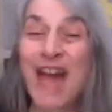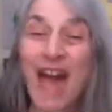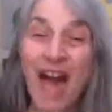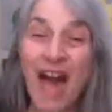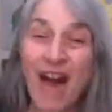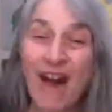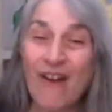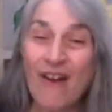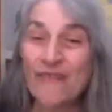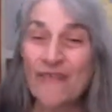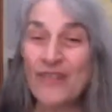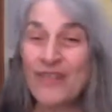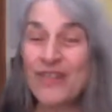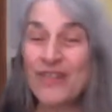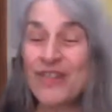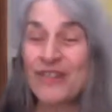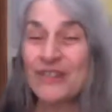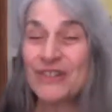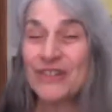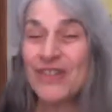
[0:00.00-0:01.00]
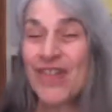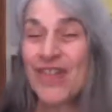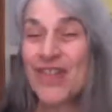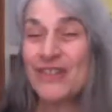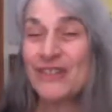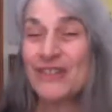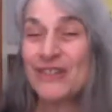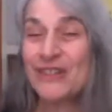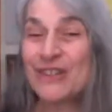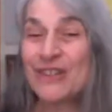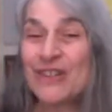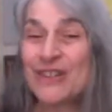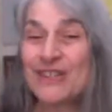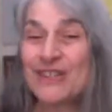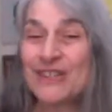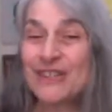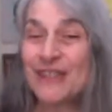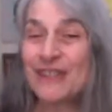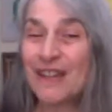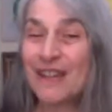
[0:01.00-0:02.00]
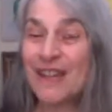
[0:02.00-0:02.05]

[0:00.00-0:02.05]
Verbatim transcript: how full their schedule is.